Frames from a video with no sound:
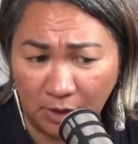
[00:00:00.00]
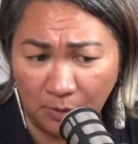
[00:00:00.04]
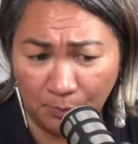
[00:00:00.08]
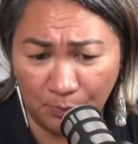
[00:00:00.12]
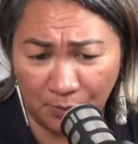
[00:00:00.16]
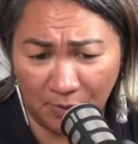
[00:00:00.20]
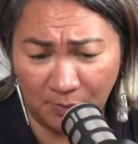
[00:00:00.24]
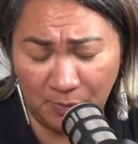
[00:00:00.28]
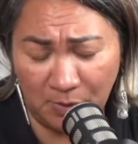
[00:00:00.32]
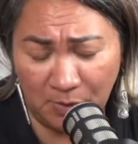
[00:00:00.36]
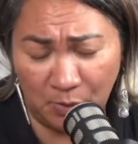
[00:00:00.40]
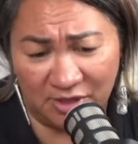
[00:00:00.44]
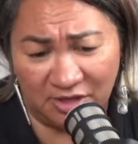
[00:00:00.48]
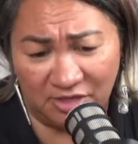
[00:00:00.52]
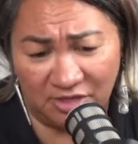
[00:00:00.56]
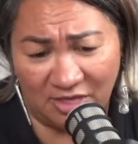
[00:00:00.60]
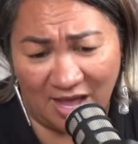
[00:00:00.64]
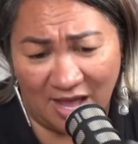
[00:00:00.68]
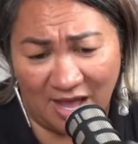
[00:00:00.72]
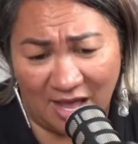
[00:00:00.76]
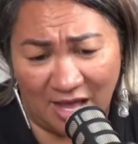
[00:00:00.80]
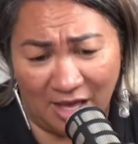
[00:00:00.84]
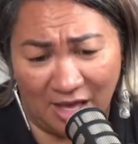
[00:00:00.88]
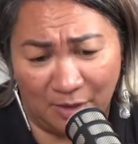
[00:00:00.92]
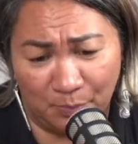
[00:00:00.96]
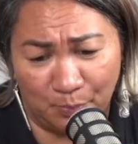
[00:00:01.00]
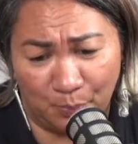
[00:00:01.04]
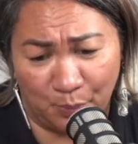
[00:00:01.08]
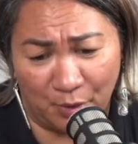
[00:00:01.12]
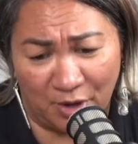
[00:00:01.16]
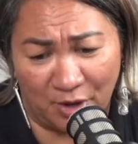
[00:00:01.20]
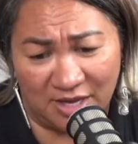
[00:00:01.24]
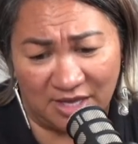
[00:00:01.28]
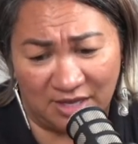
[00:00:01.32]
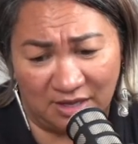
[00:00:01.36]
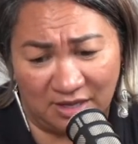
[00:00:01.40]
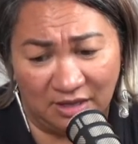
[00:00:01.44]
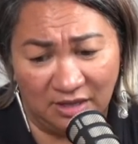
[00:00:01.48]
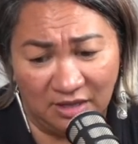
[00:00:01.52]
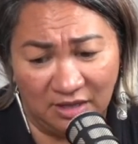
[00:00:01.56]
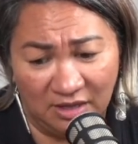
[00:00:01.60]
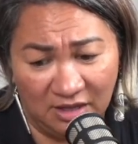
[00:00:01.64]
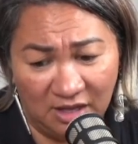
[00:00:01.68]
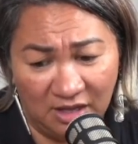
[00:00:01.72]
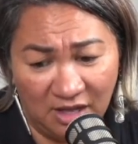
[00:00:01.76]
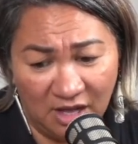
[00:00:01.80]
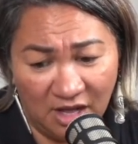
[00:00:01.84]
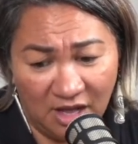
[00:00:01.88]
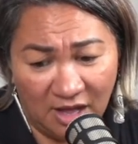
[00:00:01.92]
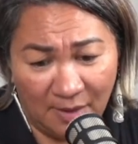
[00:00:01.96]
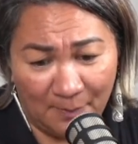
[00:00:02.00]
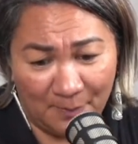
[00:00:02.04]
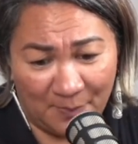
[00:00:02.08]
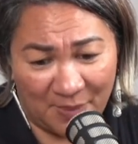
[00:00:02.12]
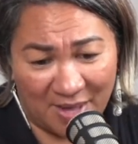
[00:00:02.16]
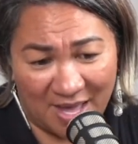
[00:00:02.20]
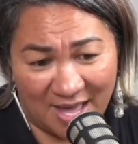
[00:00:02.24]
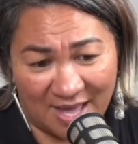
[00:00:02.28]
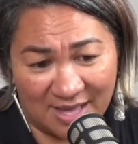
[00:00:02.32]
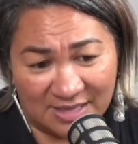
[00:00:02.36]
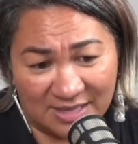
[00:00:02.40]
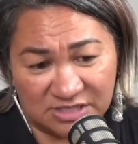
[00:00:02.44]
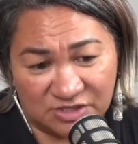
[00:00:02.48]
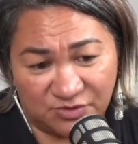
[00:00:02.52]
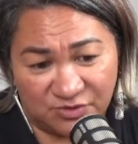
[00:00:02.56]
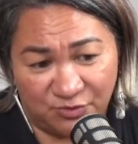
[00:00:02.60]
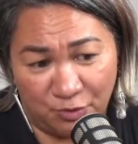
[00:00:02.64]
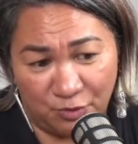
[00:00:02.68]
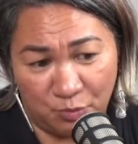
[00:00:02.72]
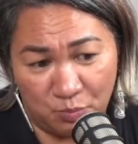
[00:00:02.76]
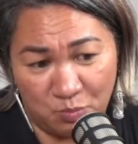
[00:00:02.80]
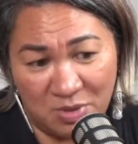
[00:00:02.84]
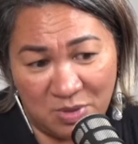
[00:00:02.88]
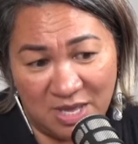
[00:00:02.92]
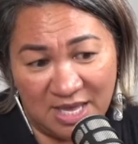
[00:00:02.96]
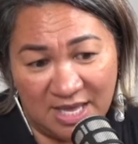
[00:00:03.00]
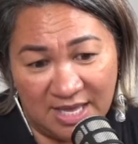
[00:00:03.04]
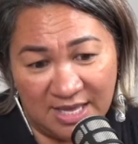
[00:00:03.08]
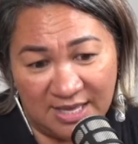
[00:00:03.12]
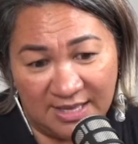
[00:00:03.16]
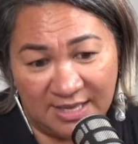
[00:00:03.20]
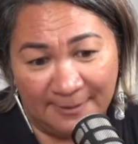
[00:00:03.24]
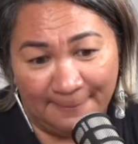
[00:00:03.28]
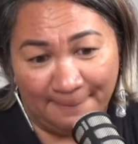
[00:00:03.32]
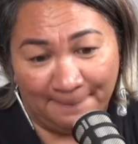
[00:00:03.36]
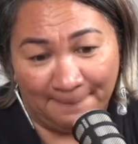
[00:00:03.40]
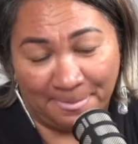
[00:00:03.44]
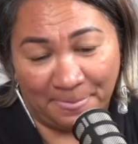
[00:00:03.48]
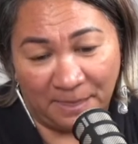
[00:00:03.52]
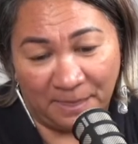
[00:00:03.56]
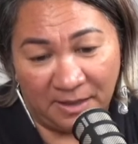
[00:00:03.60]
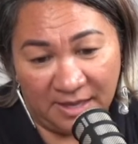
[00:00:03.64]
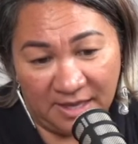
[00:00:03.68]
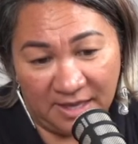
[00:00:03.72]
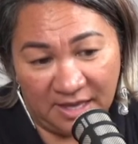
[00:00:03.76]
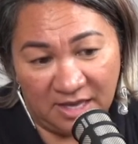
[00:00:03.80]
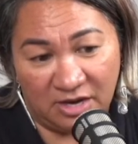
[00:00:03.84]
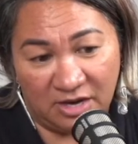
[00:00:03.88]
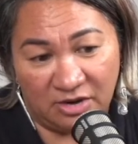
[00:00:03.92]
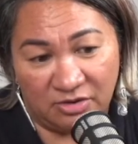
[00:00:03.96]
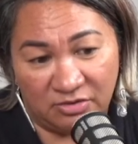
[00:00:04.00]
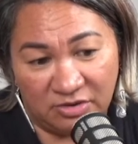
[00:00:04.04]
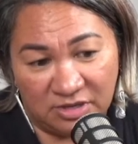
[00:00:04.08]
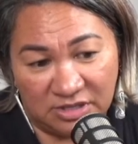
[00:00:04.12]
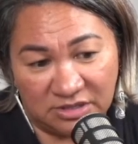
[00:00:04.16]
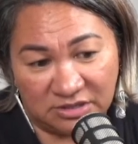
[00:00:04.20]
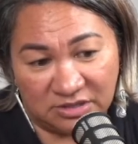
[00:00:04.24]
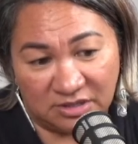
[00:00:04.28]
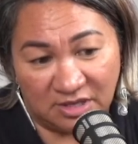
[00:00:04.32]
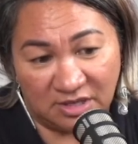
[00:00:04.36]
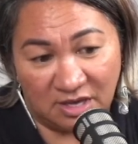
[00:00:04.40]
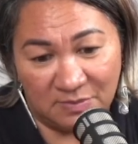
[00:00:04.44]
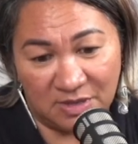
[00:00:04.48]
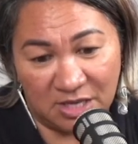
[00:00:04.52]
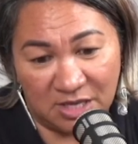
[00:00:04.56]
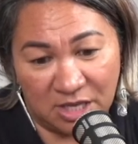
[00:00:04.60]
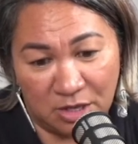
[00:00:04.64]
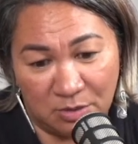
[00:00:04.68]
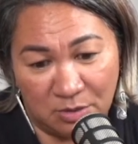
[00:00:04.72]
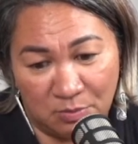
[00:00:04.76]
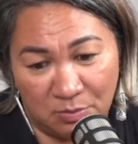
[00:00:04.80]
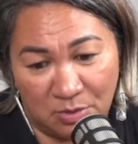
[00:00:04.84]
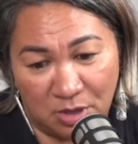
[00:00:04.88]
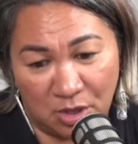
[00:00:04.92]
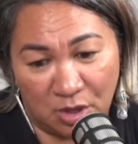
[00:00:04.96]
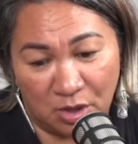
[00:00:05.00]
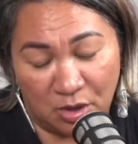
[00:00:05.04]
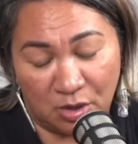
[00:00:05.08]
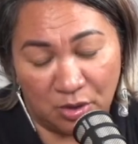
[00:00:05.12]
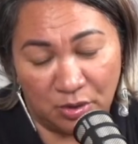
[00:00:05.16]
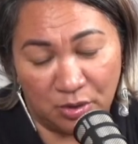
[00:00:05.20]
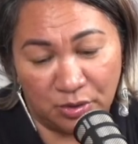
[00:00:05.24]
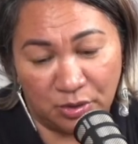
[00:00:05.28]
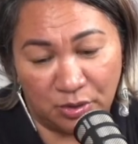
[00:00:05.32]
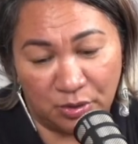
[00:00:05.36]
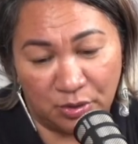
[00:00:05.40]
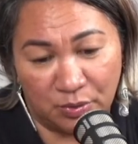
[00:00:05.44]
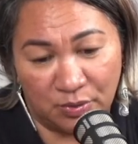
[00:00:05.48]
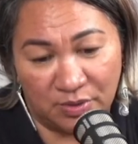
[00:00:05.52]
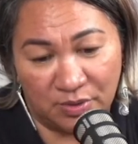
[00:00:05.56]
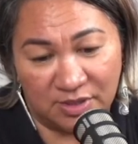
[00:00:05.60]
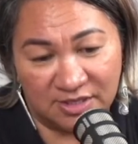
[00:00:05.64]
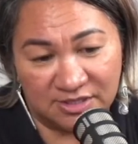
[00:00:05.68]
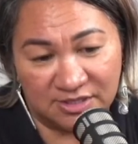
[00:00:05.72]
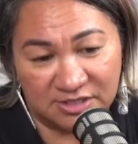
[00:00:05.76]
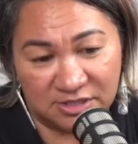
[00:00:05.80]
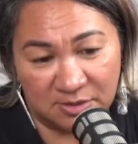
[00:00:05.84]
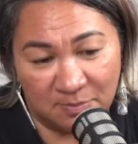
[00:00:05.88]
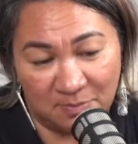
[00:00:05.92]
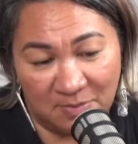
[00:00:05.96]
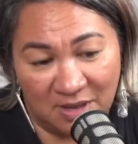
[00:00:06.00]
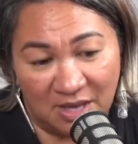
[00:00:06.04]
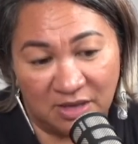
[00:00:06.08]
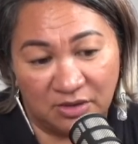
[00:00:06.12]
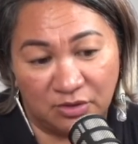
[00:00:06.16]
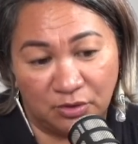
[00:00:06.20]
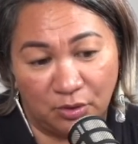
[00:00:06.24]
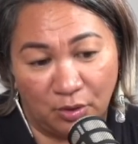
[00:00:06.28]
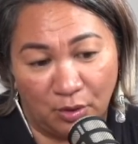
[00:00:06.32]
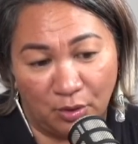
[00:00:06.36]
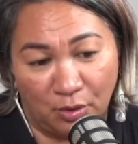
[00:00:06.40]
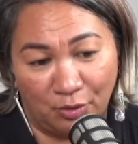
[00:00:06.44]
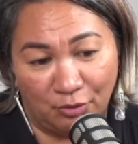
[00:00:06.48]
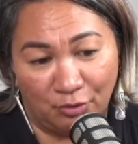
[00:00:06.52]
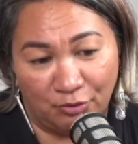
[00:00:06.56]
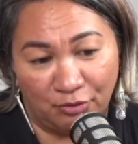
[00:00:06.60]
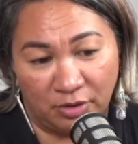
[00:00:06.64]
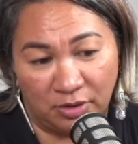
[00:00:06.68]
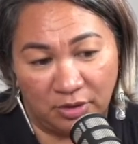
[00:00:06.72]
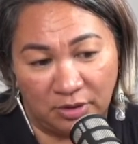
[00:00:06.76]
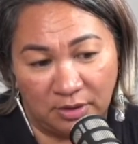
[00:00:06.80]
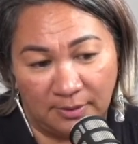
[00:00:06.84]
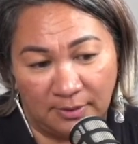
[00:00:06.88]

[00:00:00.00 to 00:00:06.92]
probably one of the heartbreaking parts for me here in Tāmaki Makaurau is the amount of